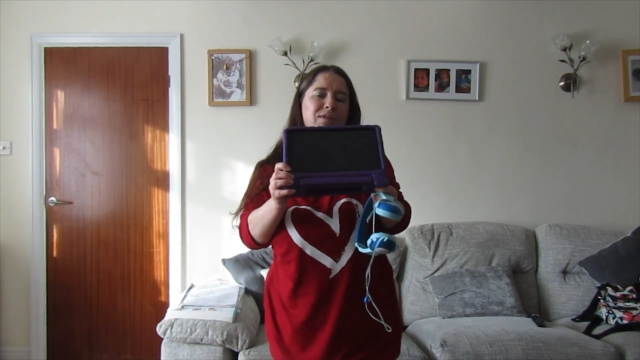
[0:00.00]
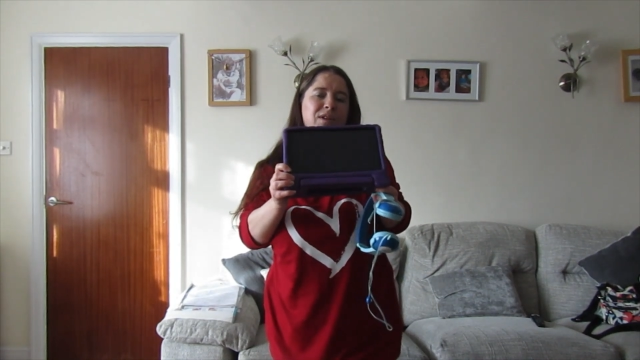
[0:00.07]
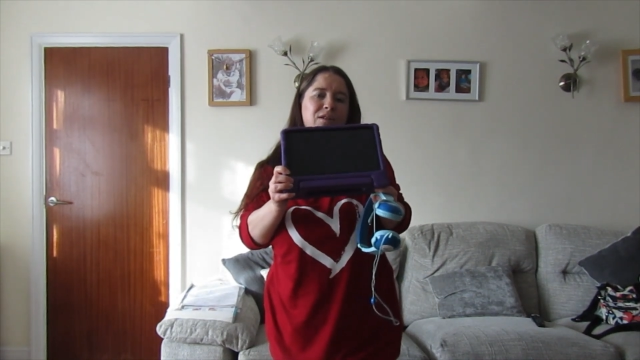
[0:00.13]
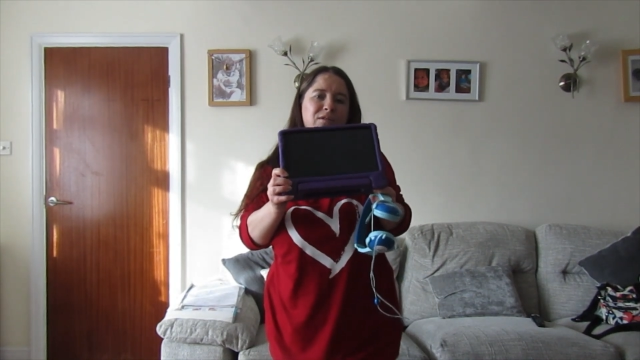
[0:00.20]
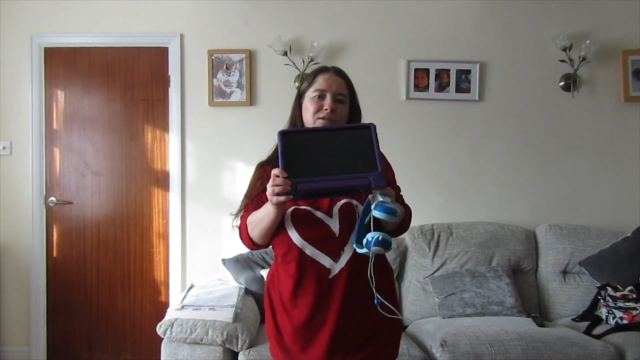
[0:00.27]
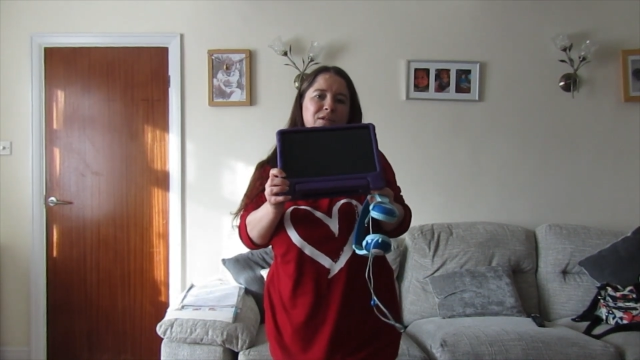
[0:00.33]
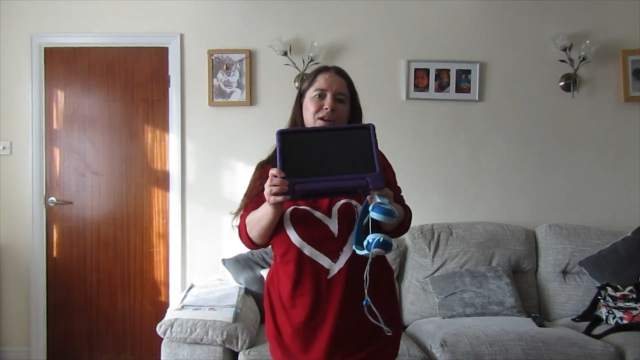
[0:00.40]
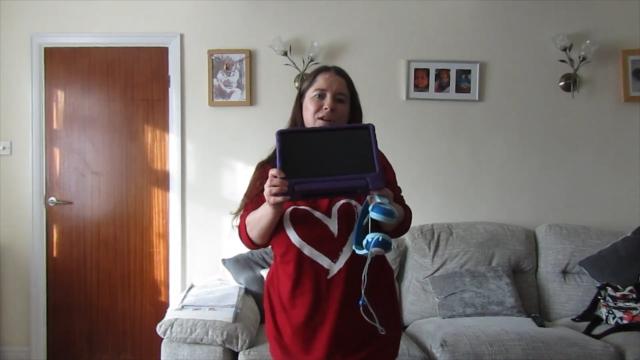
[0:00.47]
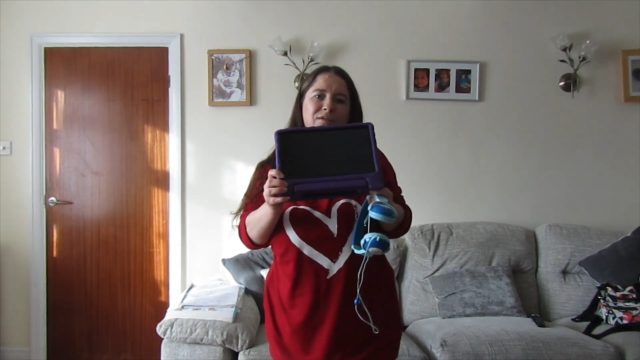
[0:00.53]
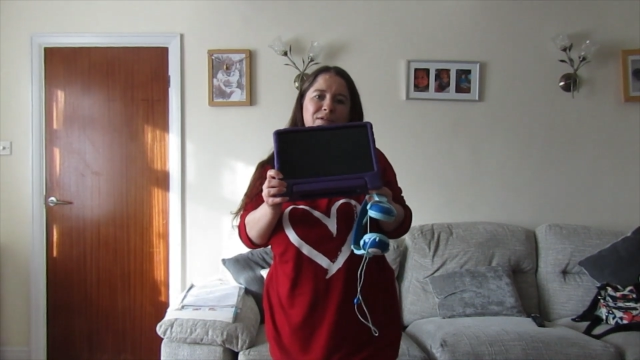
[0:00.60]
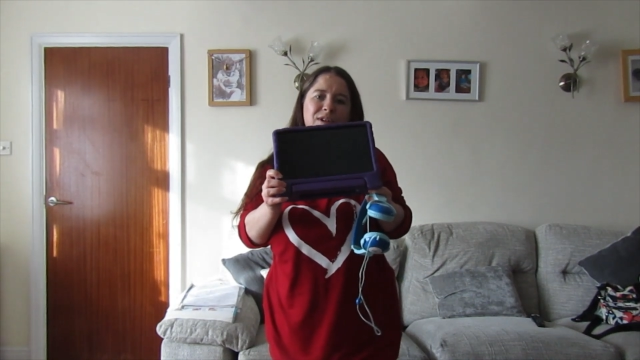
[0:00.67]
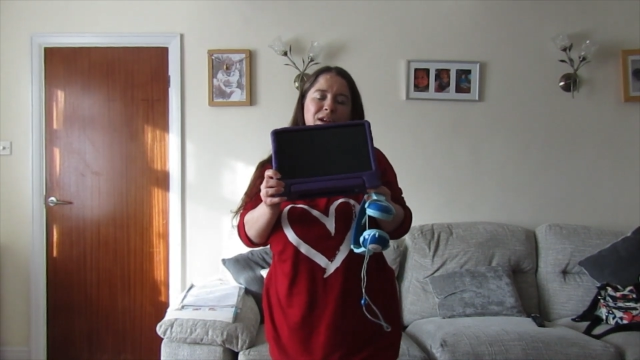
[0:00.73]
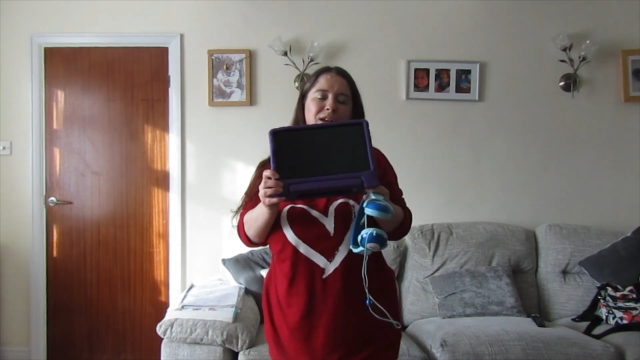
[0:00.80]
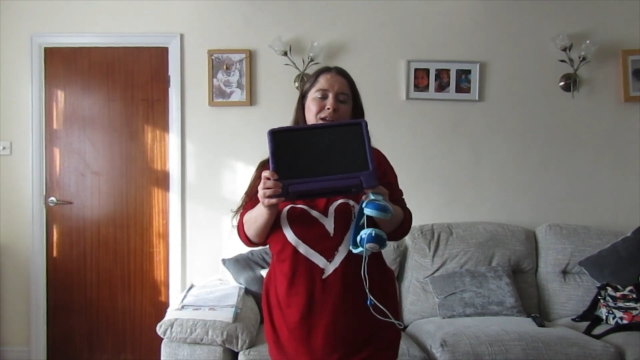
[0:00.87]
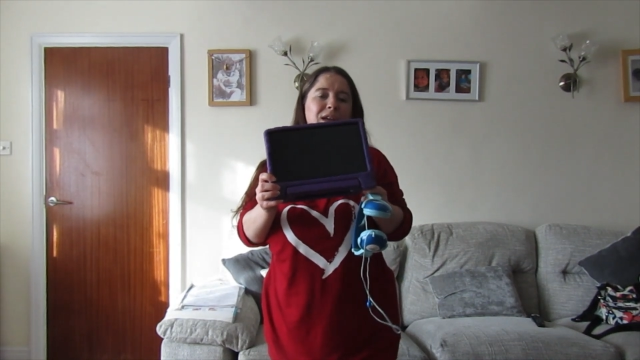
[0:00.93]
they're looked
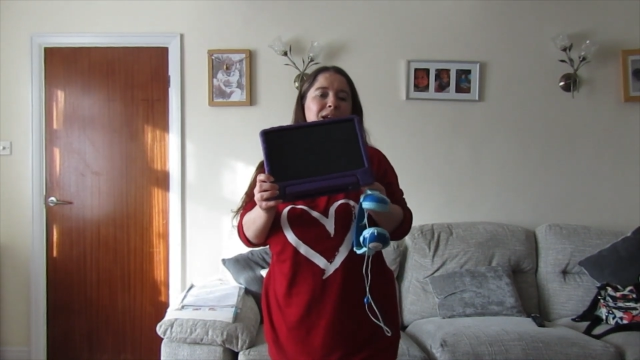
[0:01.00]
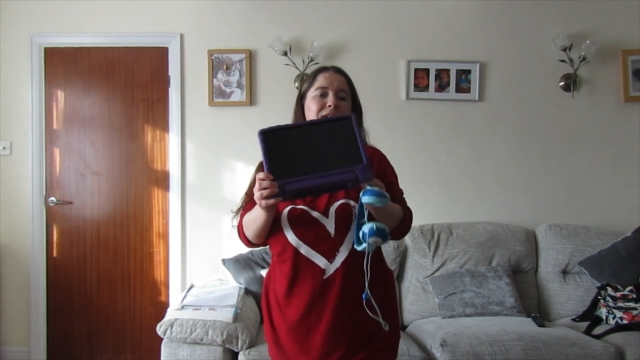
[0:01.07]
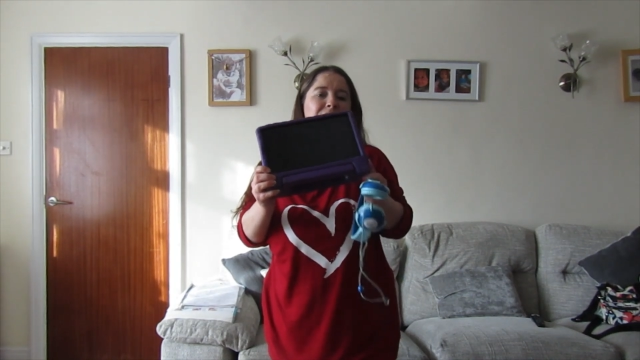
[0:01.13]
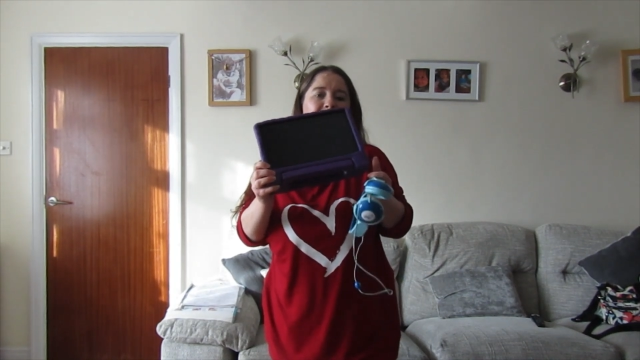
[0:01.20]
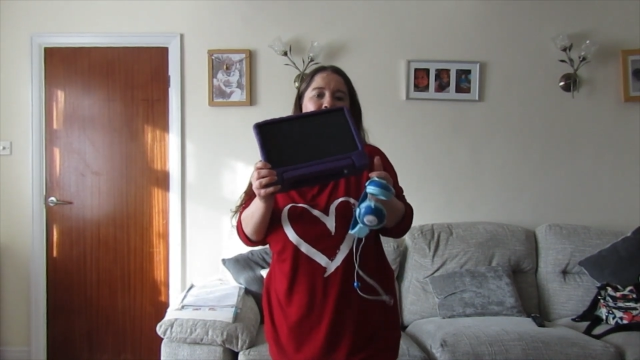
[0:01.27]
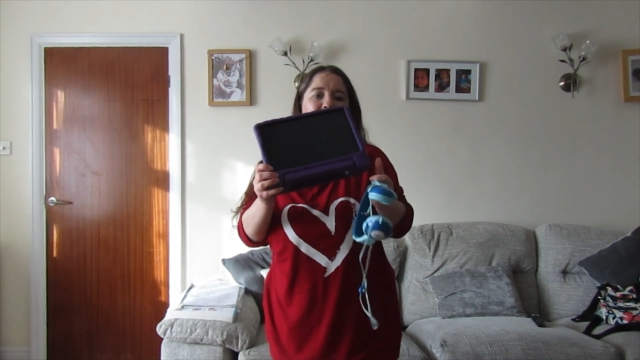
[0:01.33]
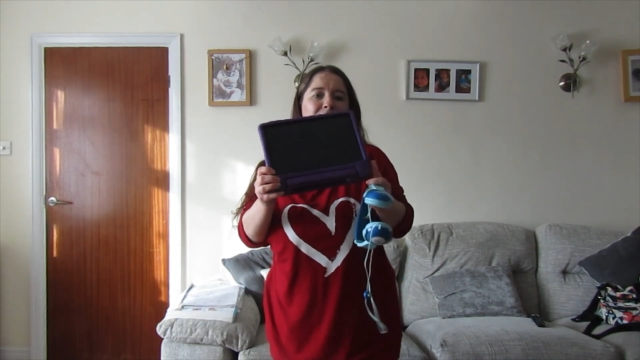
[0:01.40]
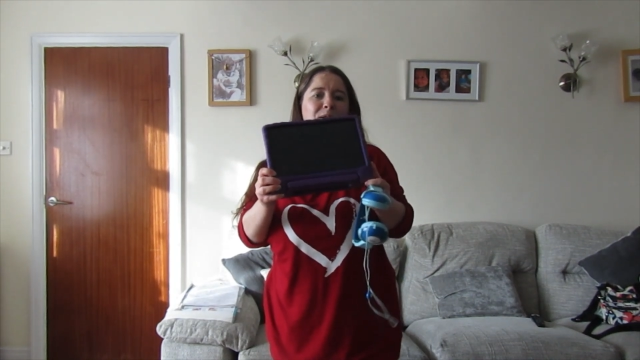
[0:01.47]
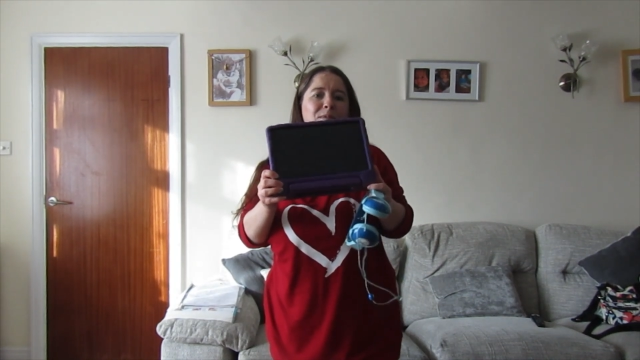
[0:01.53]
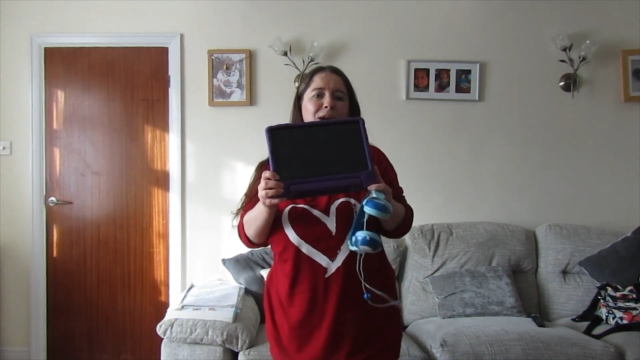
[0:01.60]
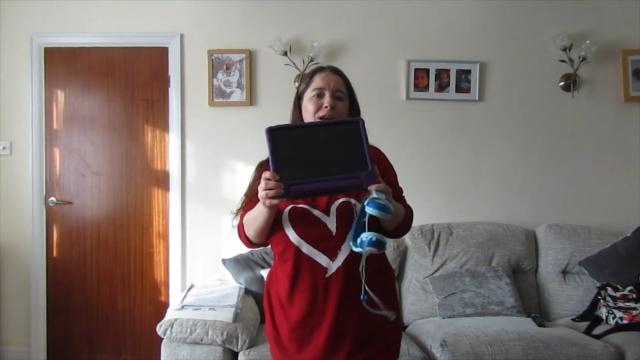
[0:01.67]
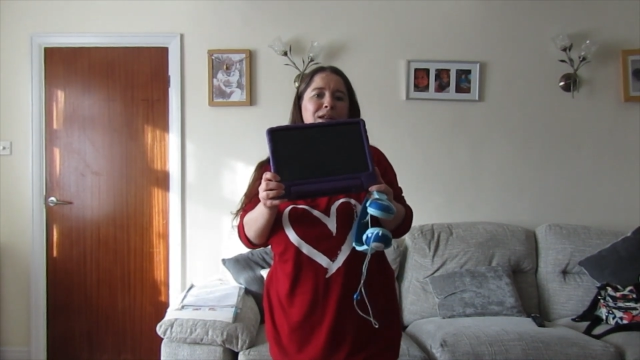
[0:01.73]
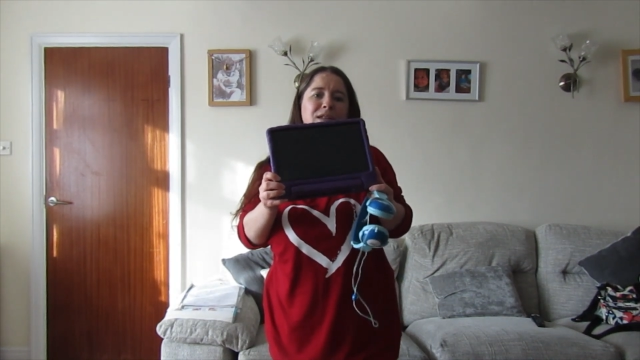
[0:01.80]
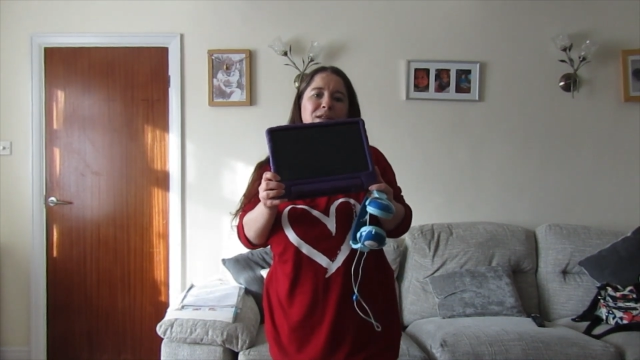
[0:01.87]
after, and they make